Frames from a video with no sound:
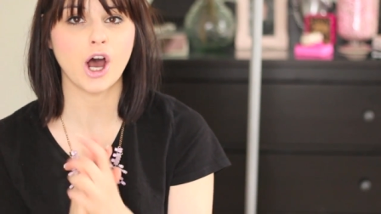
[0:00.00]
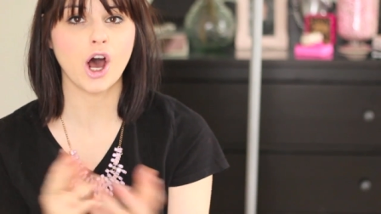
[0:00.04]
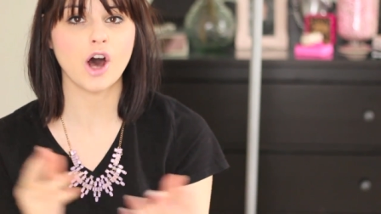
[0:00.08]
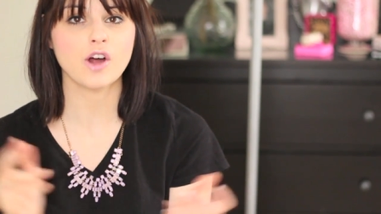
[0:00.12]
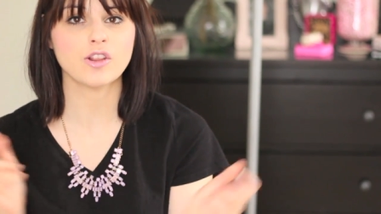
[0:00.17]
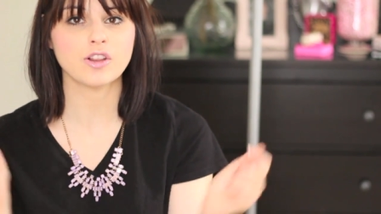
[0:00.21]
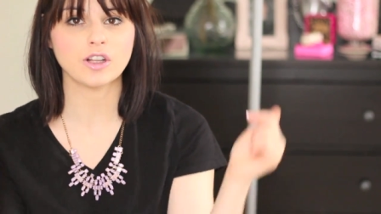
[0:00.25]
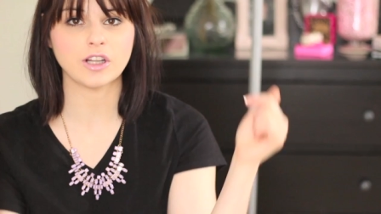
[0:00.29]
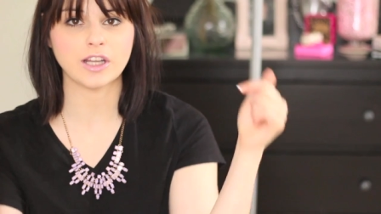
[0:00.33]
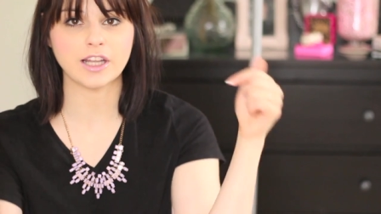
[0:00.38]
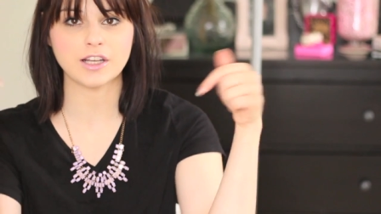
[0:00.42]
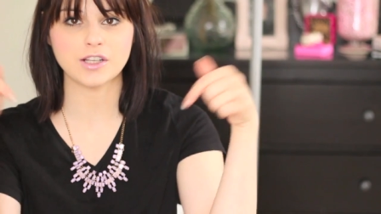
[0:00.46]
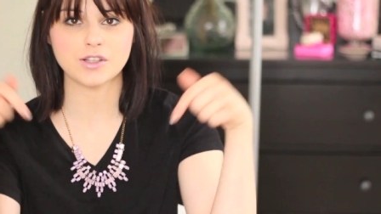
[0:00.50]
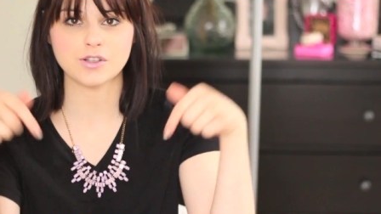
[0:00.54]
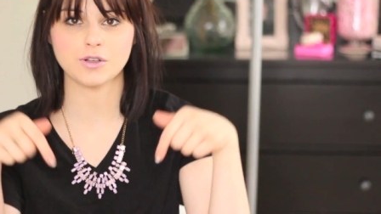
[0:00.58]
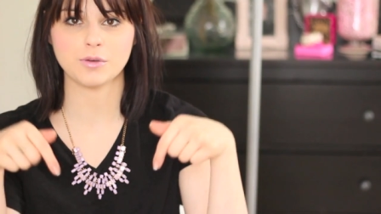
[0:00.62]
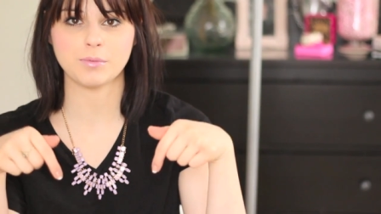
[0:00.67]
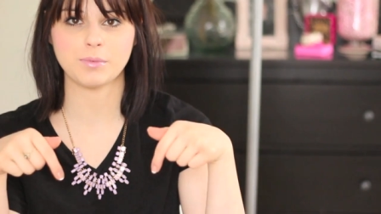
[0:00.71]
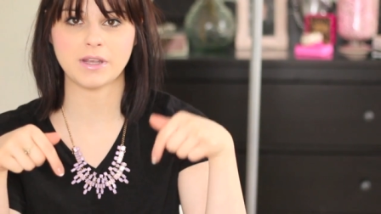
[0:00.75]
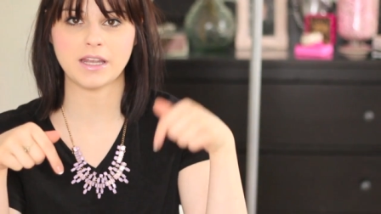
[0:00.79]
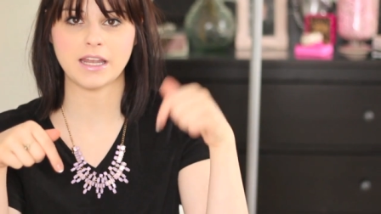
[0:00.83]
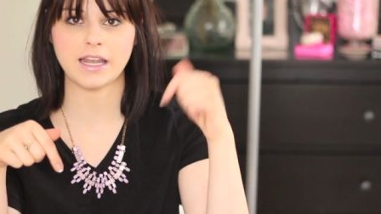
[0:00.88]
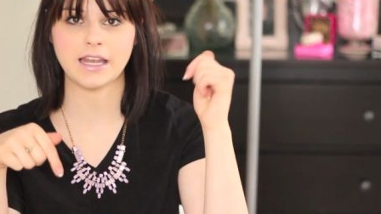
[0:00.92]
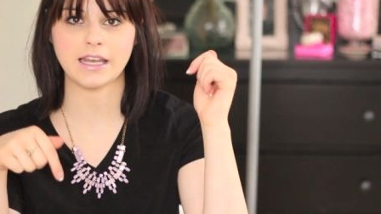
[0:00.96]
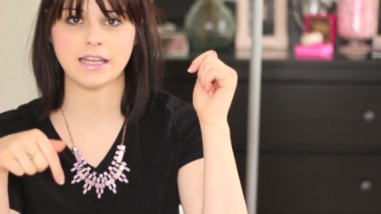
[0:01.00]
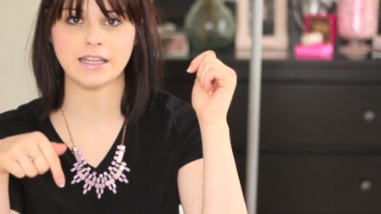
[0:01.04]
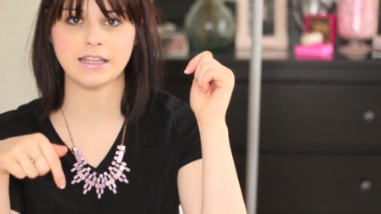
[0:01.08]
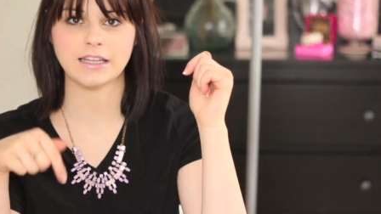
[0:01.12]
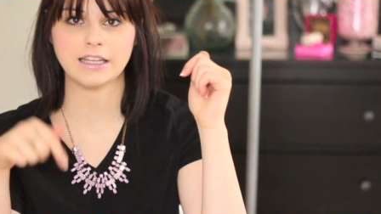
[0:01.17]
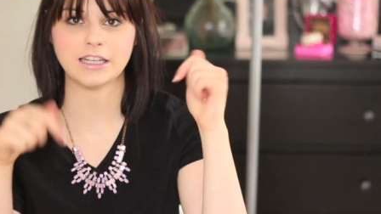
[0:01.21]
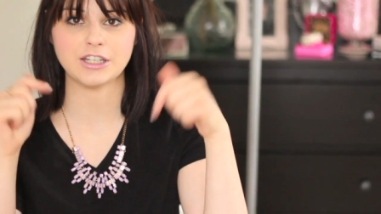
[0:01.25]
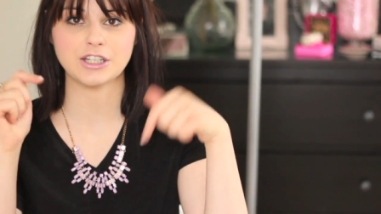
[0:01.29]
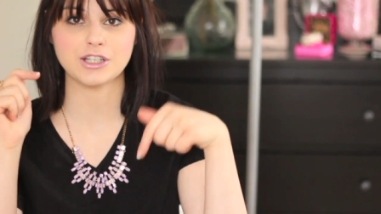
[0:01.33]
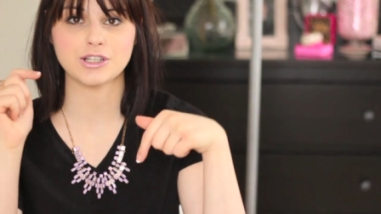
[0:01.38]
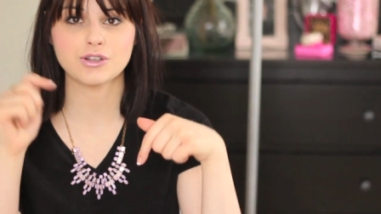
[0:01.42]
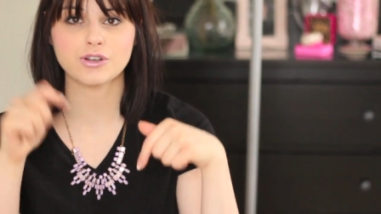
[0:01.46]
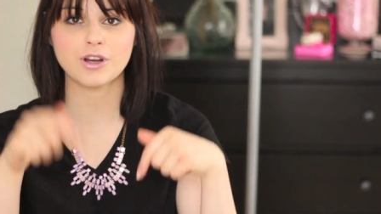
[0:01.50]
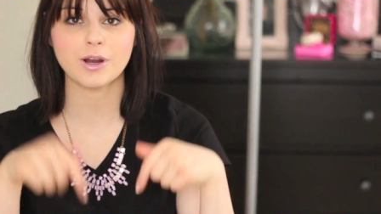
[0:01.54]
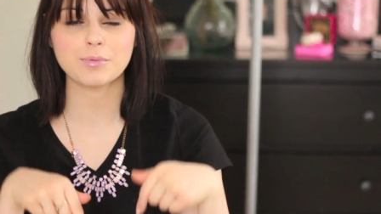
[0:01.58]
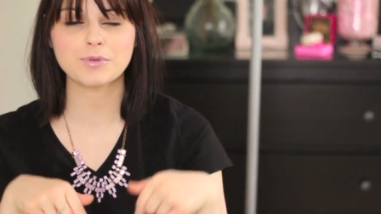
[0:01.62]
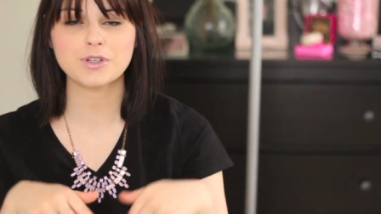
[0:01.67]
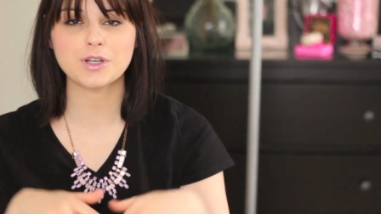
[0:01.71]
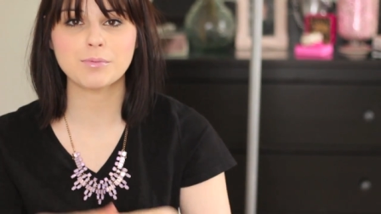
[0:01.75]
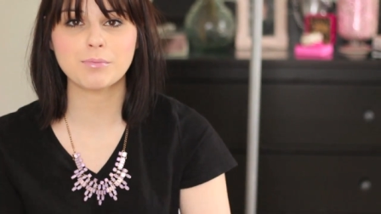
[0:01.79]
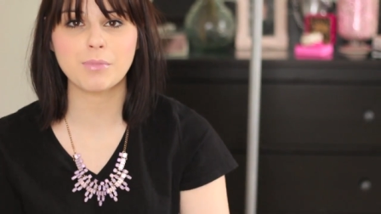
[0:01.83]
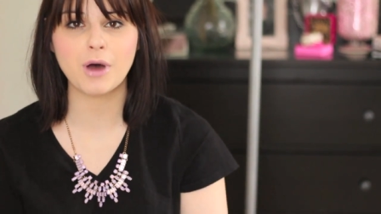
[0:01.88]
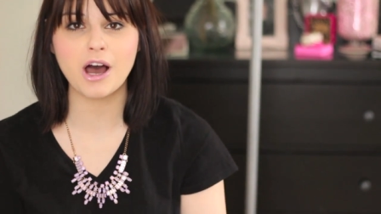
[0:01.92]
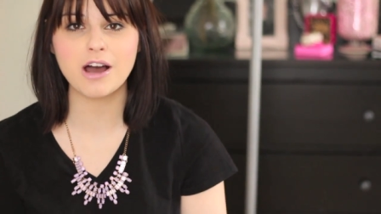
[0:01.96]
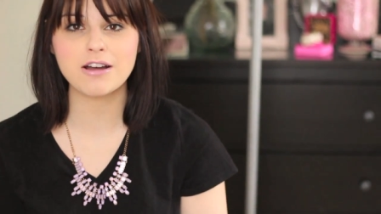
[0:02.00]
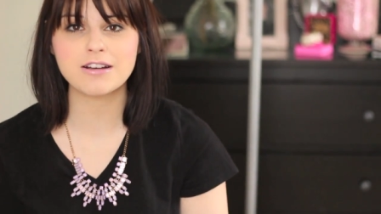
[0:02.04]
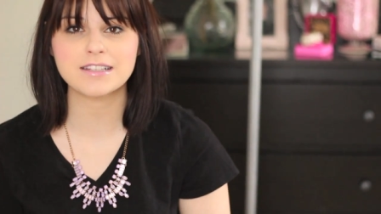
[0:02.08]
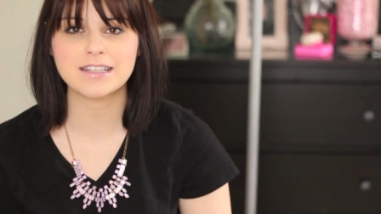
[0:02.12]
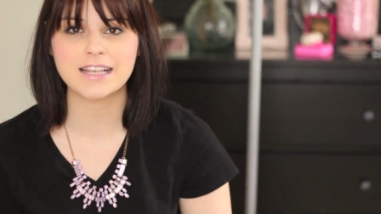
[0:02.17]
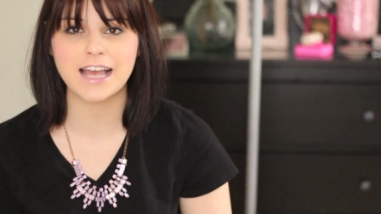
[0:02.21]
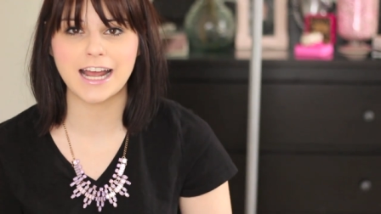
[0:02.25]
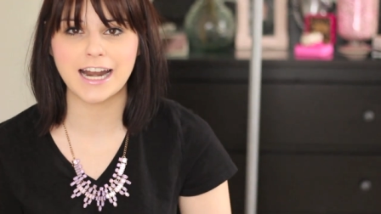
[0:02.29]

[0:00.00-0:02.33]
All the links will be in the description box